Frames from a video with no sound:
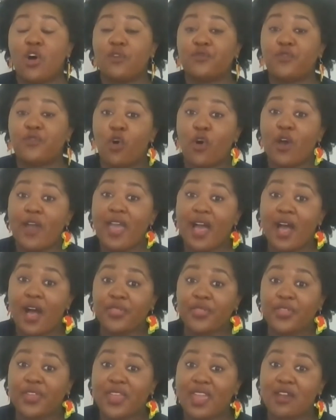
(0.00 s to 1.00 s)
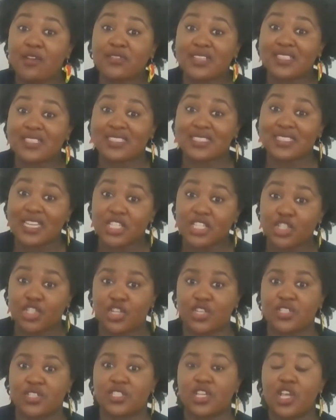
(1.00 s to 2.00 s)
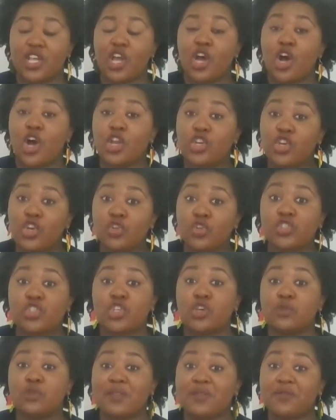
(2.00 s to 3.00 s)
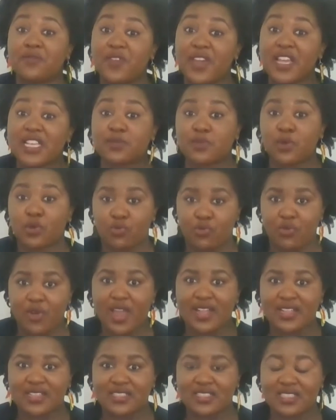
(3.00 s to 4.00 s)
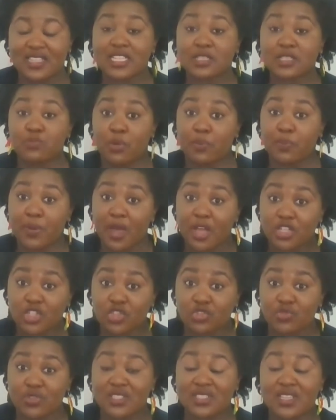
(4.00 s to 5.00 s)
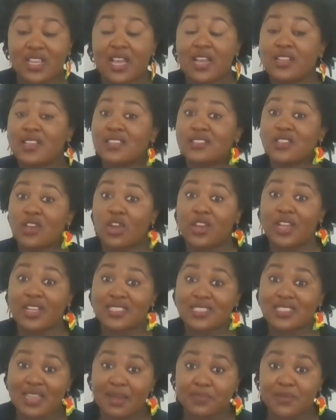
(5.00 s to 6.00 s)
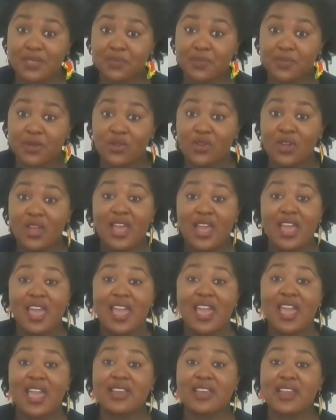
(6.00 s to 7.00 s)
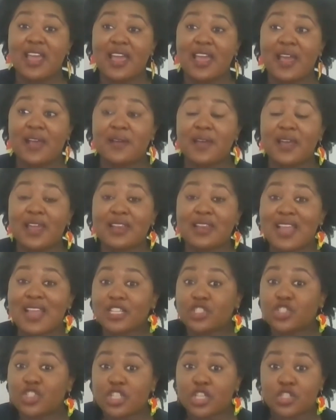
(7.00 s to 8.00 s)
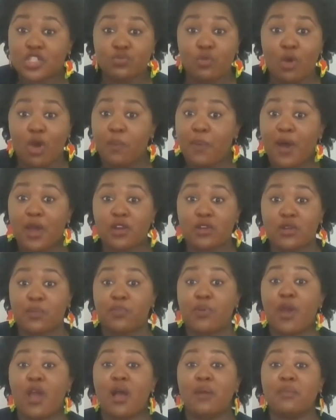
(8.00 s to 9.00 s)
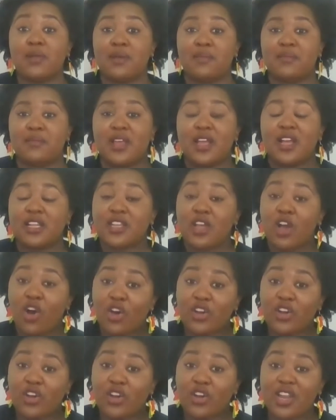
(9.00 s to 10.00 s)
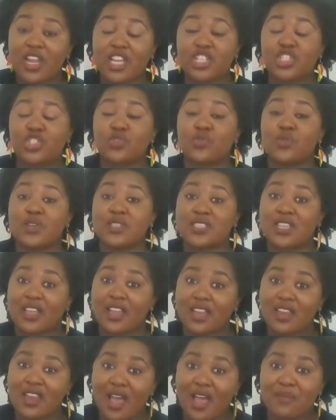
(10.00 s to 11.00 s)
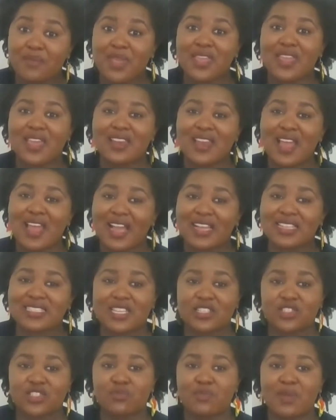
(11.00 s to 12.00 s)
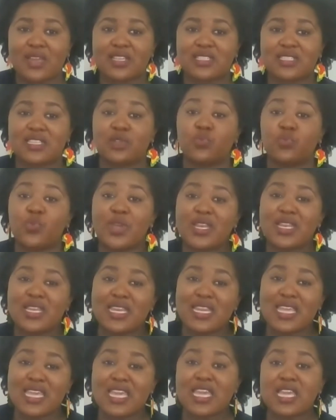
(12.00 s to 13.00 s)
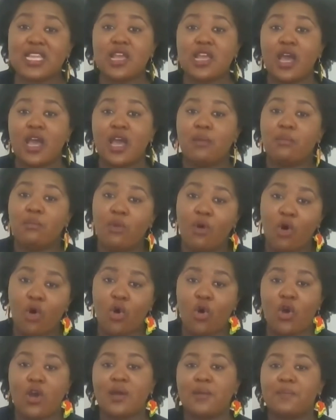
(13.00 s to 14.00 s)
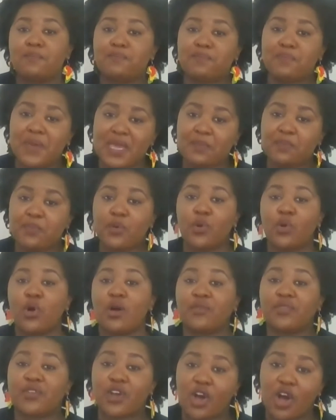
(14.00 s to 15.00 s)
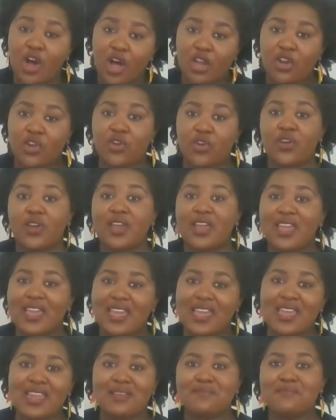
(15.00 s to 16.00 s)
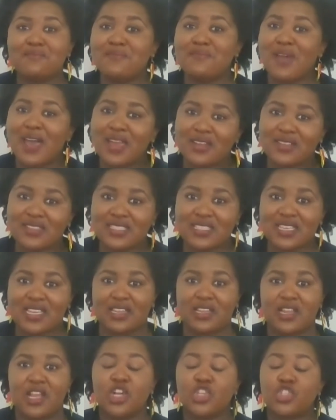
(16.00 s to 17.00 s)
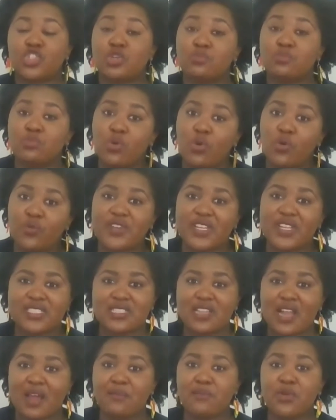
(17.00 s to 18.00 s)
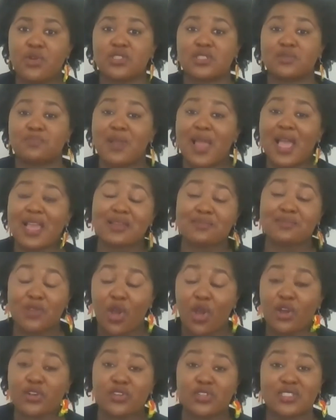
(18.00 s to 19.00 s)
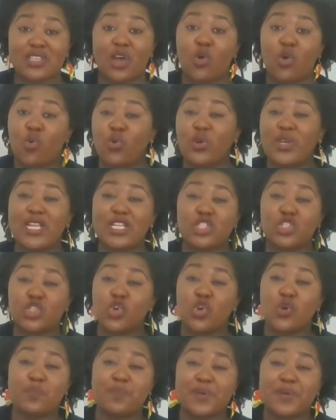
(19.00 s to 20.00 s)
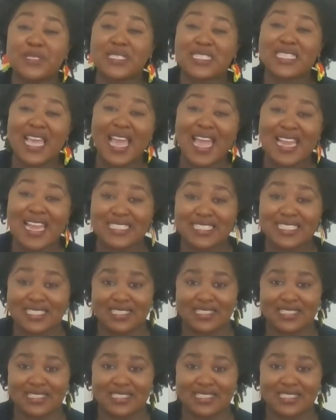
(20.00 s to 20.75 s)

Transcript: for healthcare decisions on YouTube and Facebook rants. That's preposterous. That's unacceptable. And that's just a small part of the problem. The other issue is economic and access to medicine. We need more people of color in medicine to move these numbers. Black doctors are only 2%.